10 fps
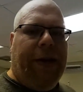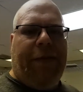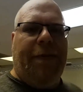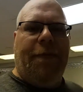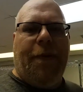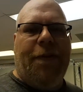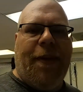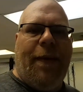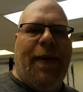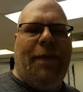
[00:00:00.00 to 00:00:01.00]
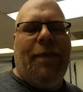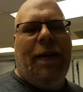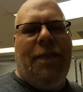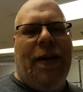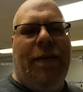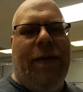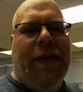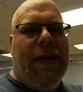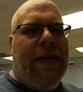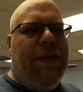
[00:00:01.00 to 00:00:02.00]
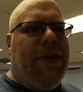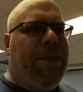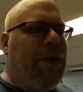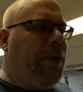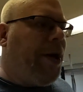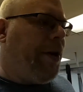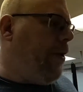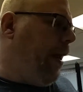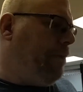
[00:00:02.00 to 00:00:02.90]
This is the first time I've done GPU water cooling.